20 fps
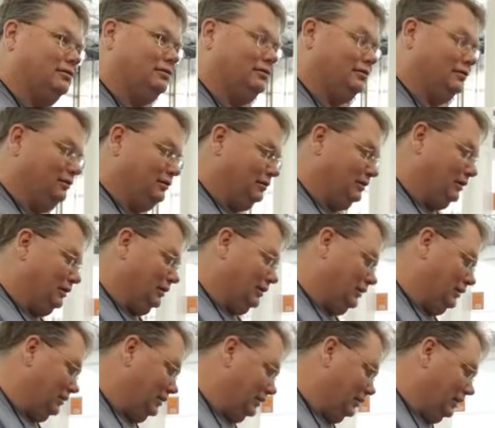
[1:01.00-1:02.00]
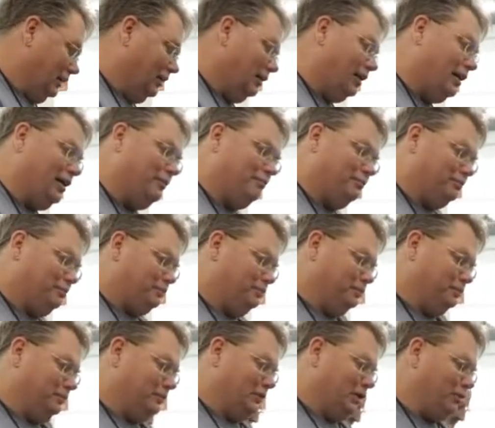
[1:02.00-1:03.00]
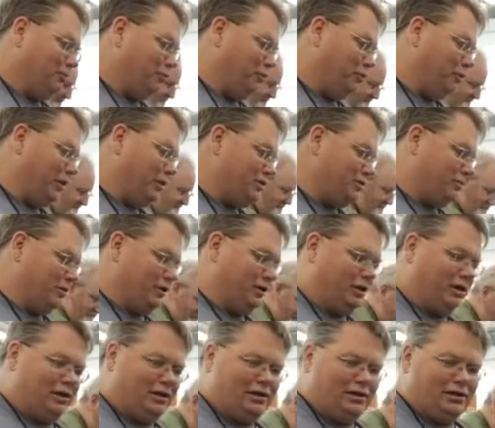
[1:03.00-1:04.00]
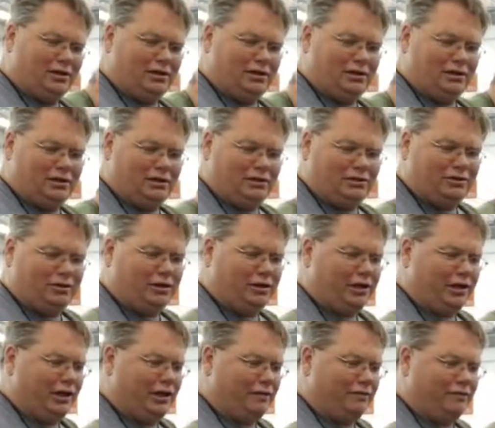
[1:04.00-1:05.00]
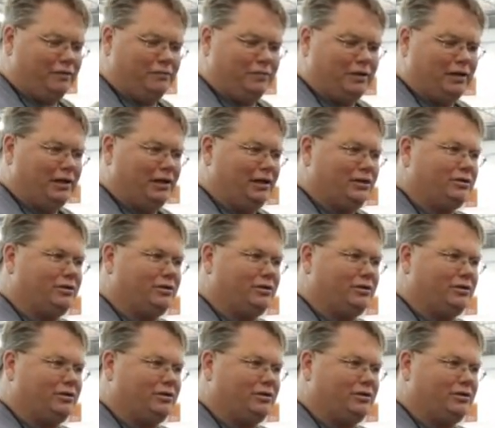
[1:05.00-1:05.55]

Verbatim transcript: on shooting. I'm, I'm impressed with uh, Turkey after my